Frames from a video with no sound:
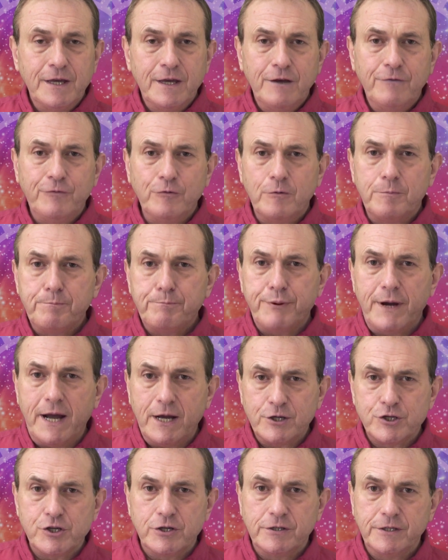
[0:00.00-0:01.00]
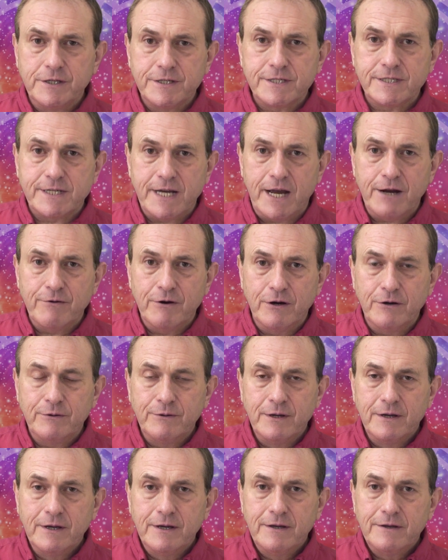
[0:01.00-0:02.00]
If your passion is tarot,
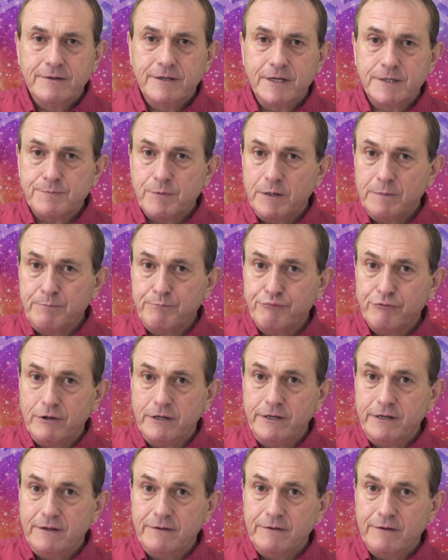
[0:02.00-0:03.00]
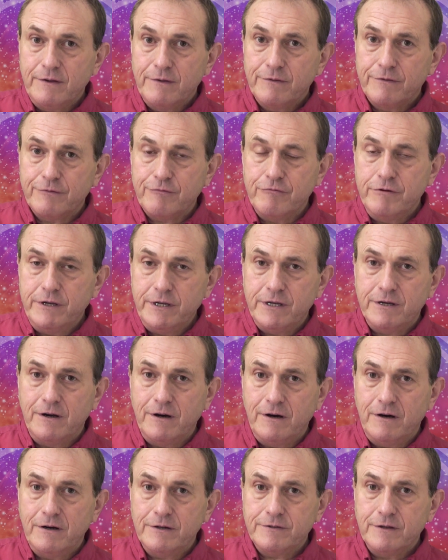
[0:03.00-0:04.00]
there's my brilliant
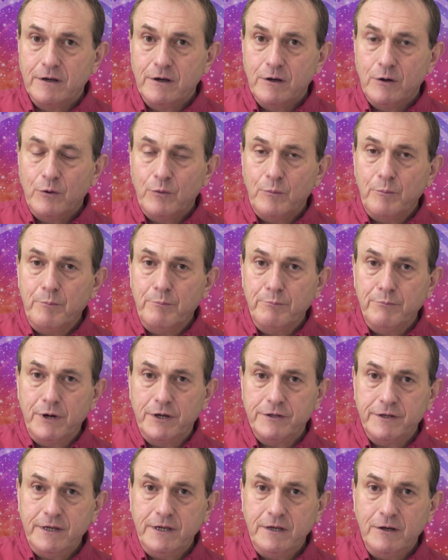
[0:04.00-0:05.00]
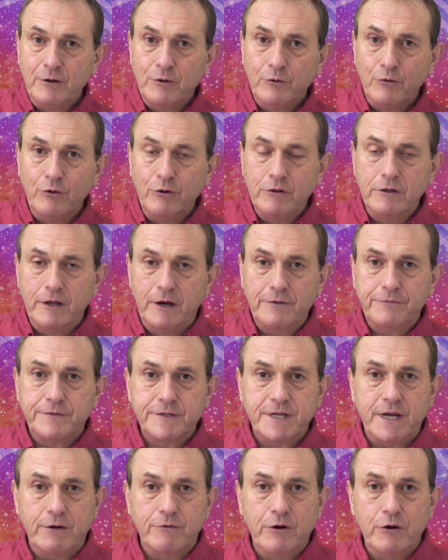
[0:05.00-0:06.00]
3-card money or love
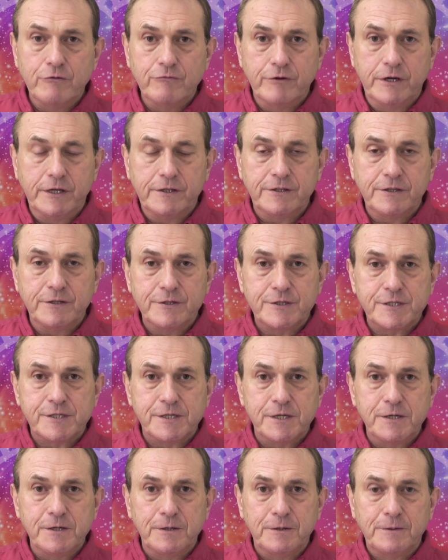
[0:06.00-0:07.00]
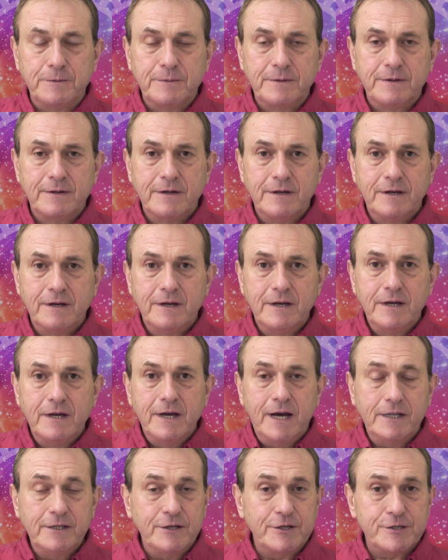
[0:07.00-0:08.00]
tarot readings too.
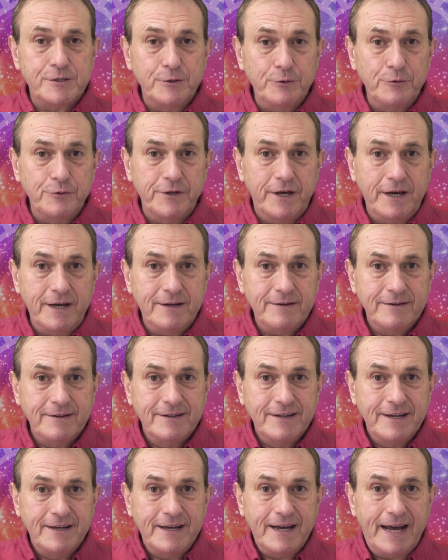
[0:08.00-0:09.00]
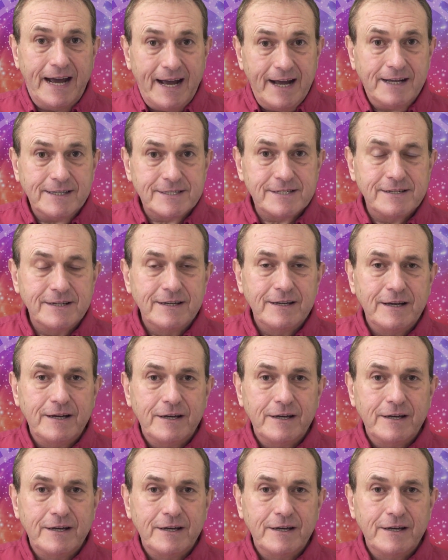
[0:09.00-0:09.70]
And it's all there at